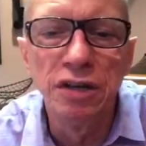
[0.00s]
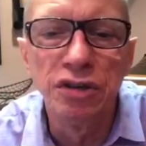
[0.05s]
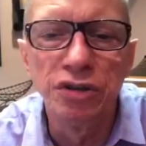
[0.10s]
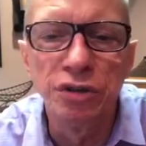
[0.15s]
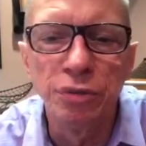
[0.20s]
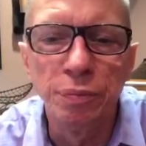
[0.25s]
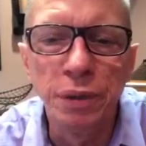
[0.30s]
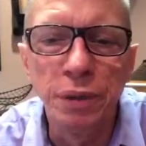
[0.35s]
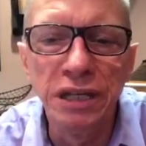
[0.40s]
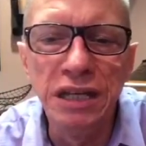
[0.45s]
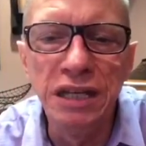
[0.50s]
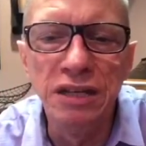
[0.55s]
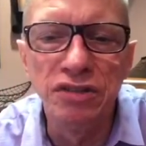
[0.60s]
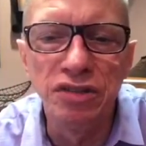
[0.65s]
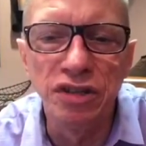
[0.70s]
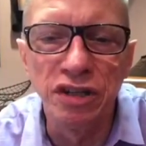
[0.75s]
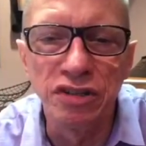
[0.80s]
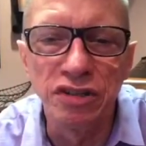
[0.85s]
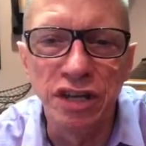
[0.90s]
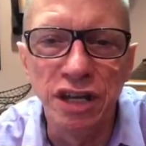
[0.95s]
So
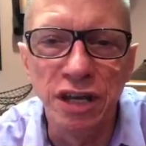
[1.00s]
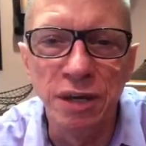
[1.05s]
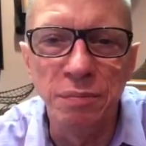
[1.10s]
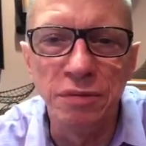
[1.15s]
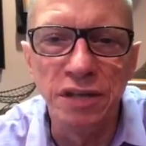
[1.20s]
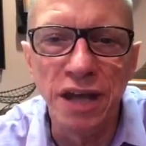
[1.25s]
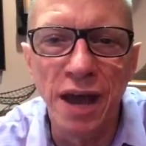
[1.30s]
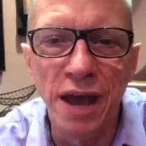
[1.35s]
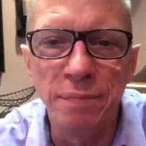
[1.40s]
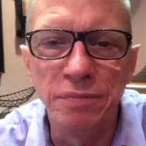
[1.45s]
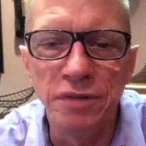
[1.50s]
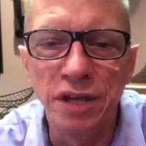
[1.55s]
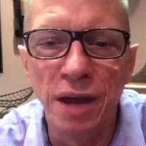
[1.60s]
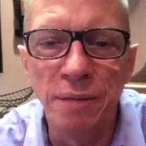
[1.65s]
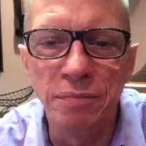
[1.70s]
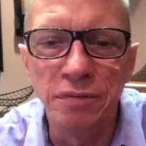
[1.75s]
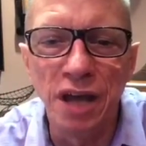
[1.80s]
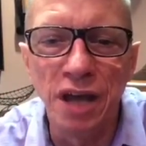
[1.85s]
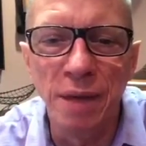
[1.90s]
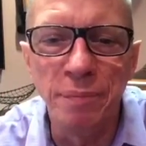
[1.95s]
please just keep tap,
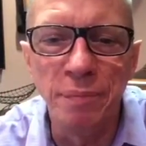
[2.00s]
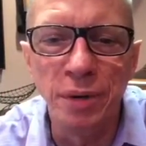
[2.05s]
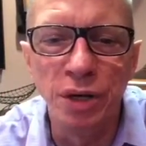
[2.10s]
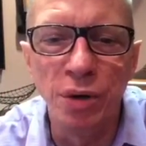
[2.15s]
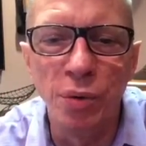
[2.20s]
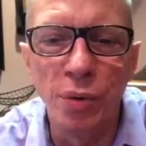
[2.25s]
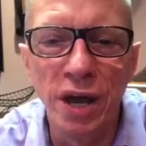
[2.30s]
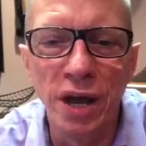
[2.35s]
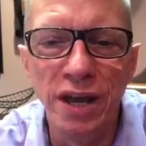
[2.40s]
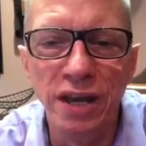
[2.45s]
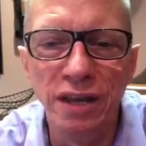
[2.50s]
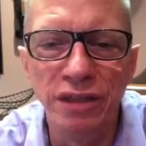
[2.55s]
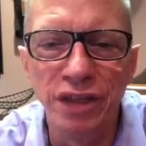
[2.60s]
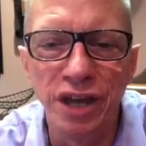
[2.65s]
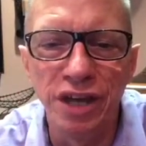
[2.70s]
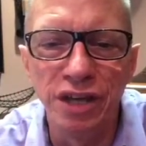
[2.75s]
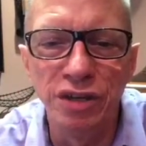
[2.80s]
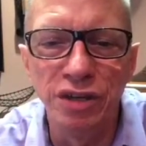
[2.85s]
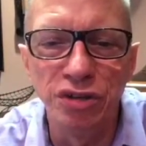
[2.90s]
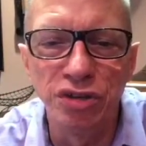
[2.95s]
tap, tapping away.
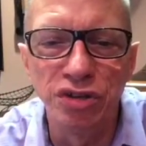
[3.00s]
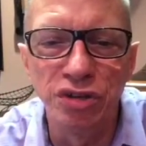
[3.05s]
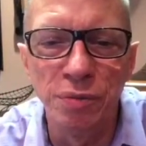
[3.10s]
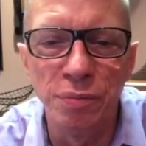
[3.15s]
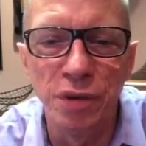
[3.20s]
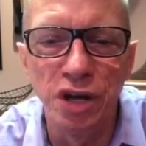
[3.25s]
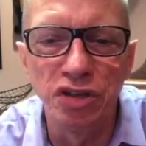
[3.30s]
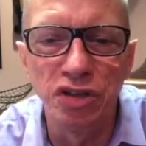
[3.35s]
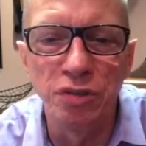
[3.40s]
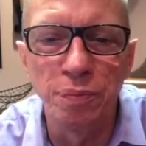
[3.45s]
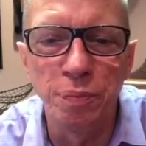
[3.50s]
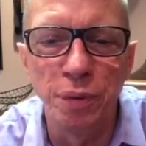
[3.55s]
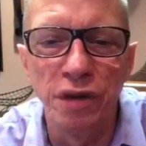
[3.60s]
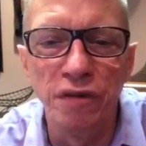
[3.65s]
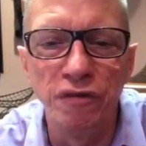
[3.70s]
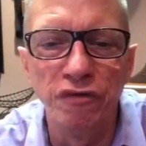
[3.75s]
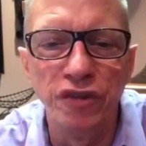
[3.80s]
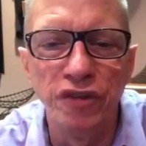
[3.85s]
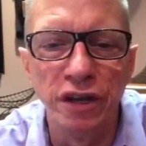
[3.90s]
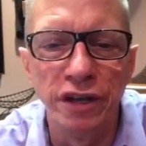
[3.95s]
Thank you so much.
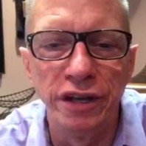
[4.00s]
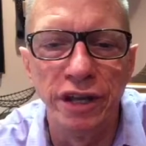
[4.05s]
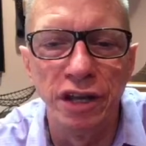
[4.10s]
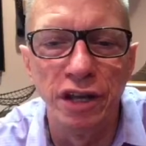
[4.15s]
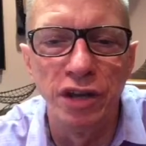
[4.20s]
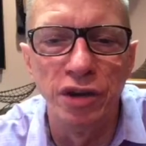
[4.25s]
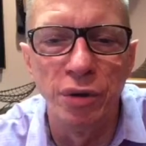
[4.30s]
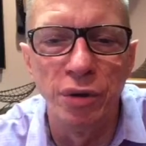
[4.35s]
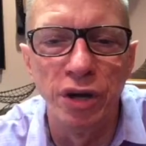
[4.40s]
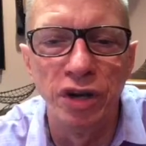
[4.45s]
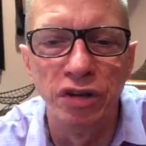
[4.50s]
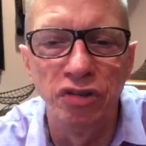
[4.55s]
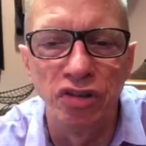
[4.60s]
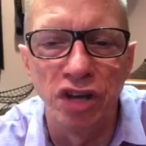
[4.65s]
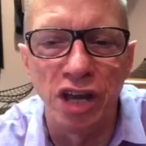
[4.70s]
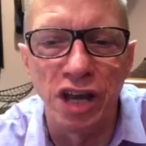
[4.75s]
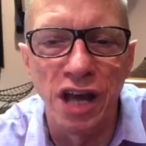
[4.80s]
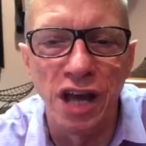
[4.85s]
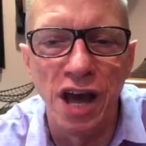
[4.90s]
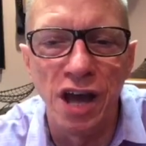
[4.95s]
Springfield, Illinois,
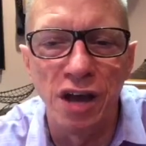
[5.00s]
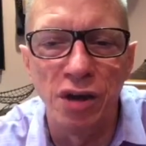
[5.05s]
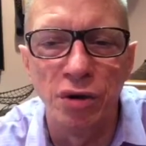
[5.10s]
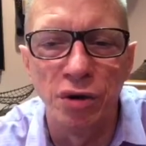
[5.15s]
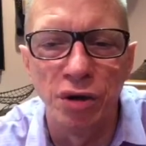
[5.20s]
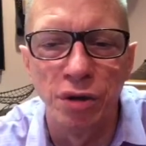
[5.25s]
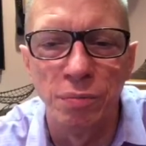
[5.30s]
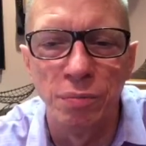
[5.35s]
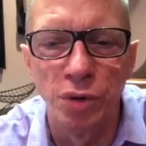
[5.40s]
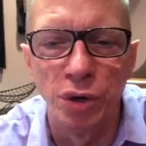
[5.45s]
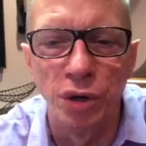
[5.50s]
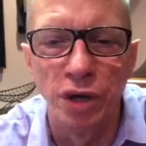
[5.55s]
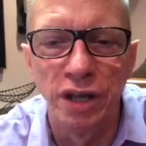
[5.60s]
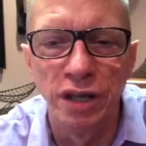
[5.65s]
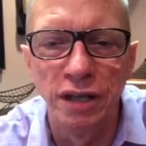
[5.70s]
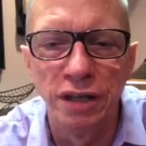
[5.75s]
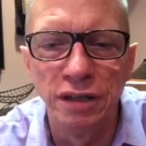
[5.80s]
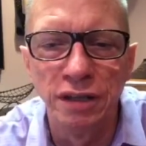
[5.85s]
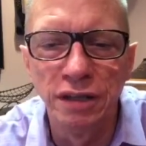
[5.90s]
Chicago, good morning.